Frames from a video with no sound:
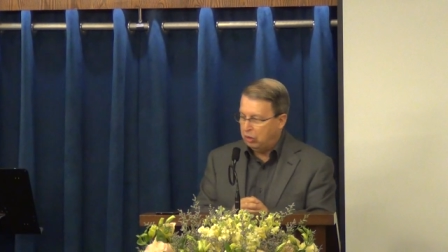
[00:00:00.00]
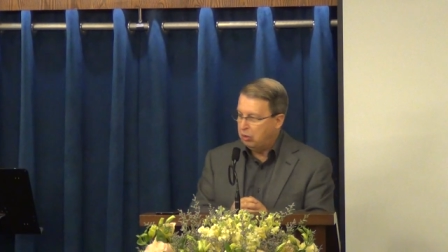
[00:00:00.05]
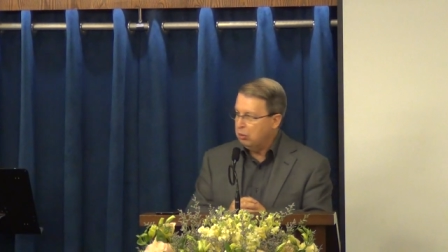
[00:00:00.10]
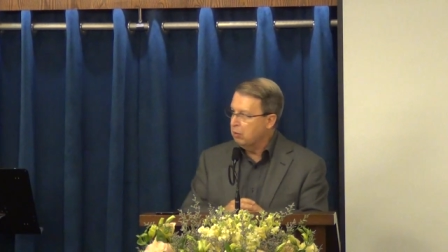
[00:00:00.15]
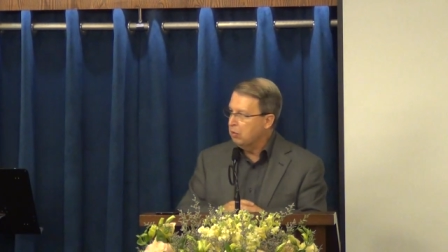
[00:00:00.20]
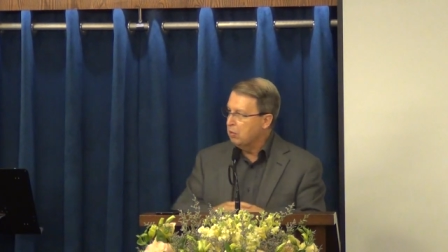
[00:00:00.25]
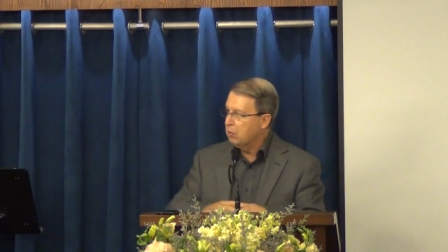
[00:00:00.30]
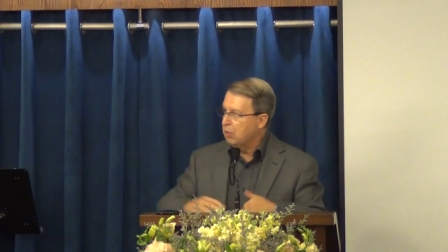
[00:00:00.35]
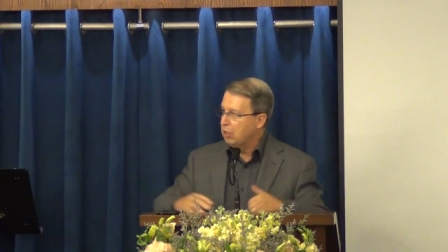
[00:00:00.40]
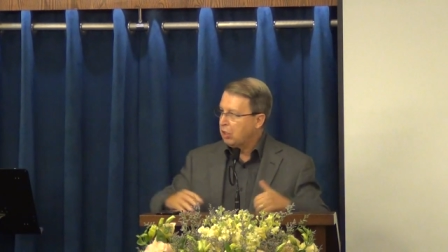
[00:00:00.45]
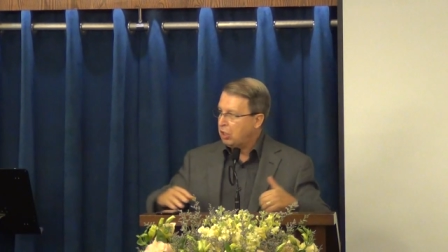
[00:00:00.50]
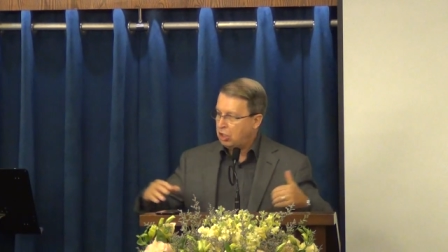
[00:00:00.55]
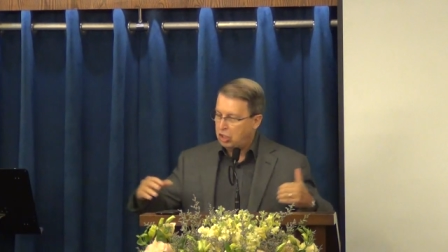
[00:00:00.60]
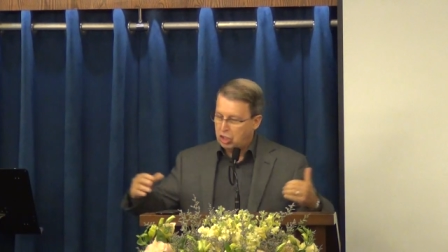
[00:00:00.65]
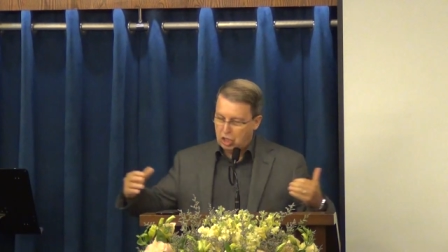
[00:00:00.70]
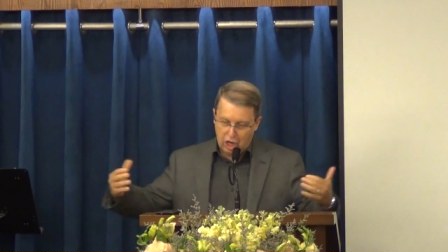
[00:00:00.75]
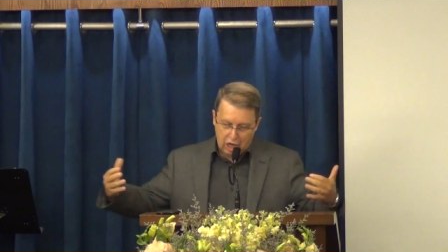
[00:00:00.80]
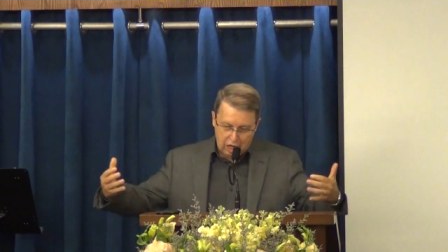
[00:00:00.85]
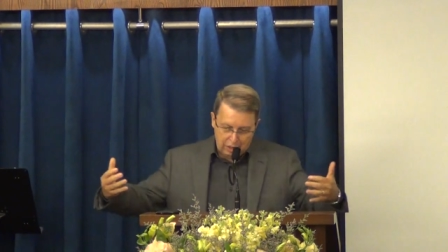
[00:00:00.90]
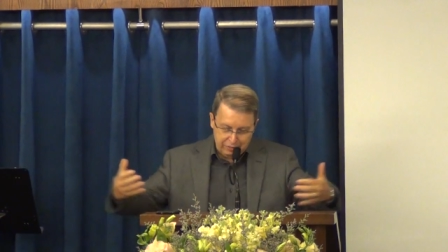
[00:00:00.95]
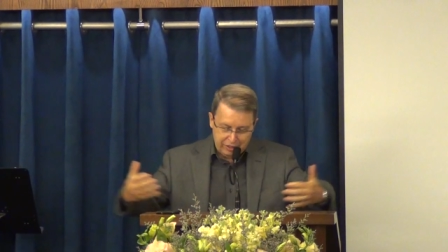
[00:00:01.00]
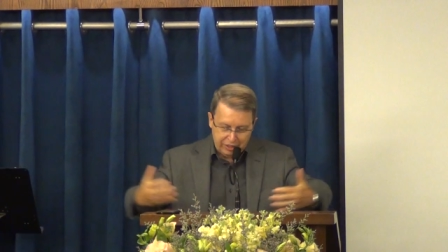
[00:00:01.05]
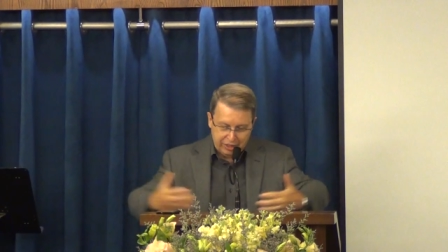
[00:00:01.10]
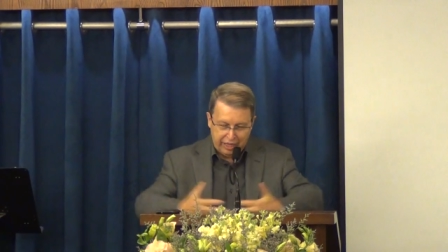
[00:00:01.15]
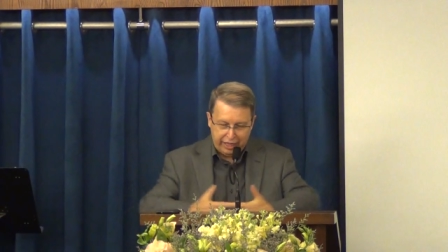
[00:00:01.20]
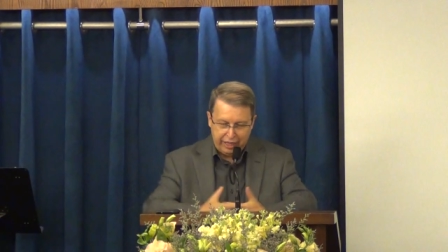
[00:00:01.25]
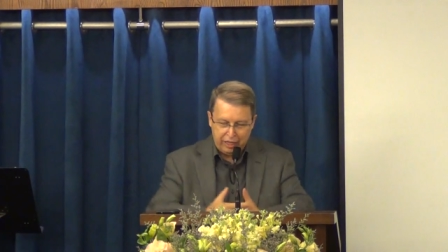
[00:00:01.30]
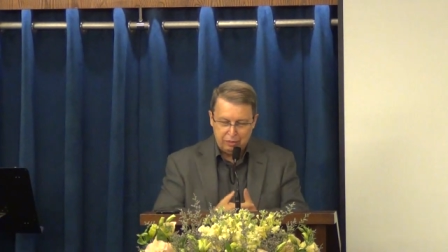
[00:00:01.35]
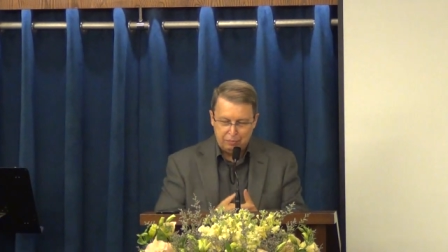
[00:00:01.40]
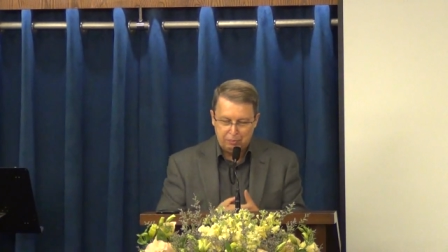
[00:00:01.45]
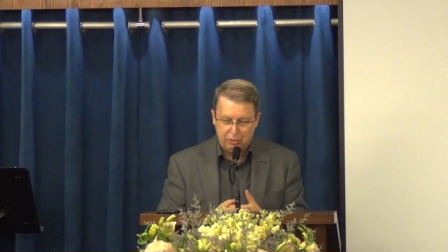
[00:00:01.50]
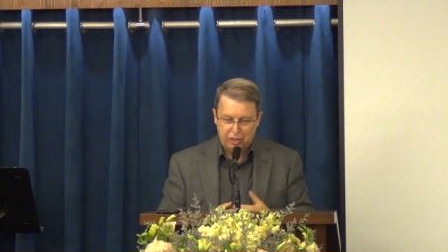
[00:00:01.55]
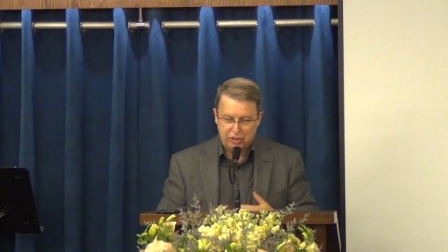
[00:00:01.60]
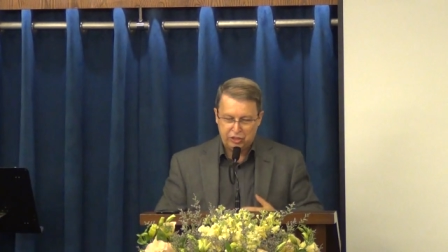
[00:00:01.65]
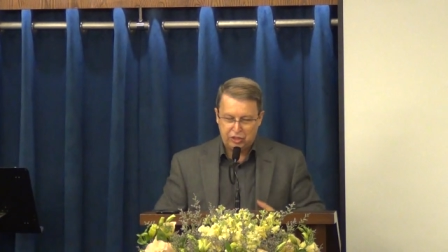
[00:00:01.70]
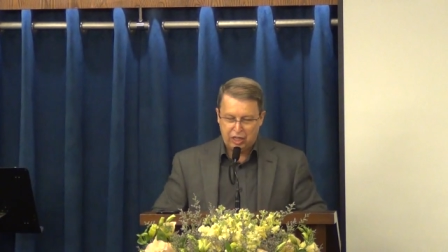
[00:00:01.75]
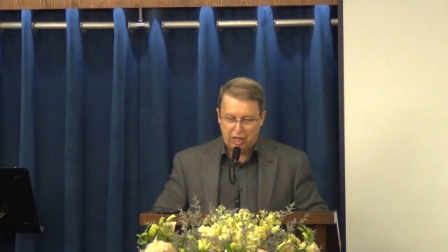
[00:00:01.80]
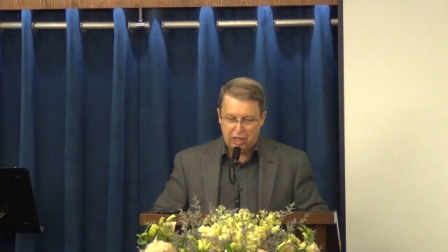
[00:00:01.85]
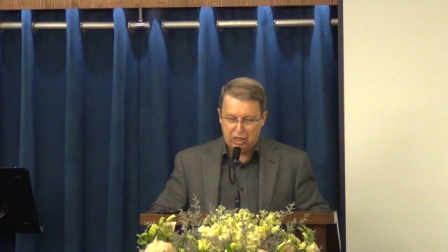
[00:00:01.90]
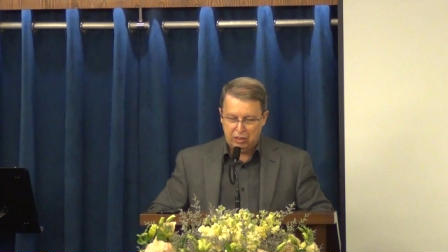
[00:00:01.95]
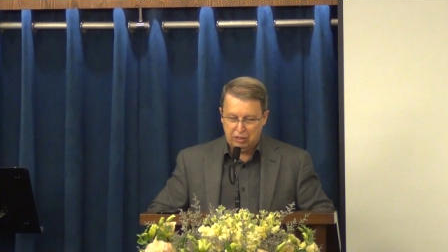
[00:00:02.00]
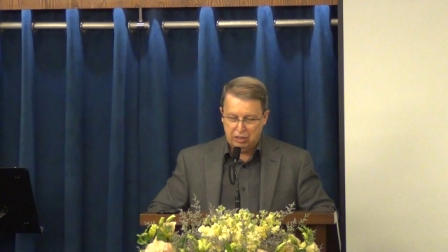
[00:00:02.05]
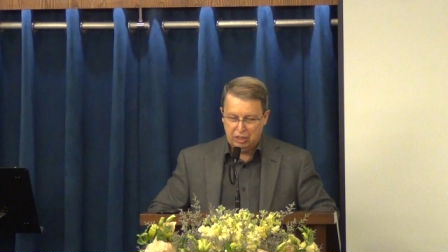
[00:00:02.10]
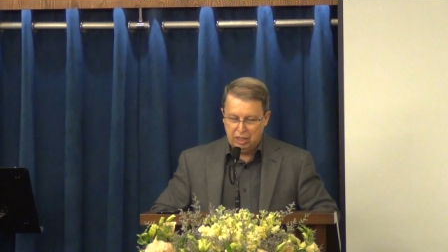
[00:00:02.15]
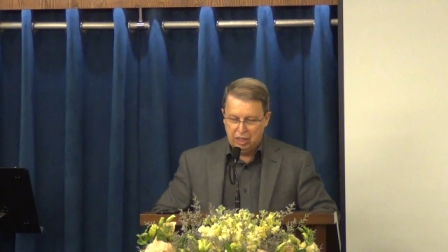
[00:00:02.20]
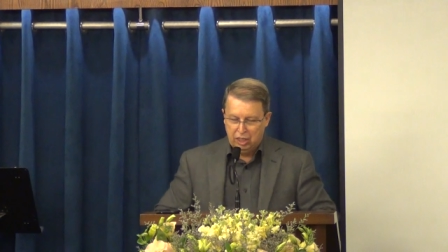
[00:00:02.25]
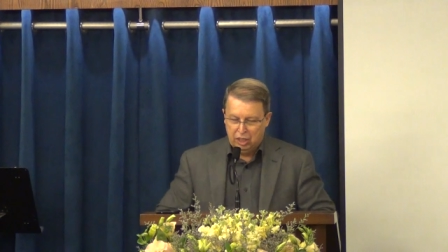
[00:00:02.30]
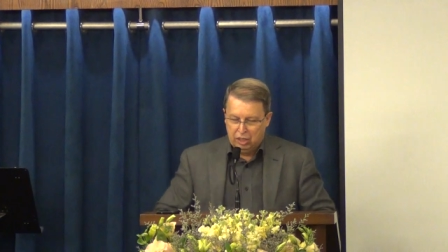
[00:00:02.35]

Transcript: to come and help us all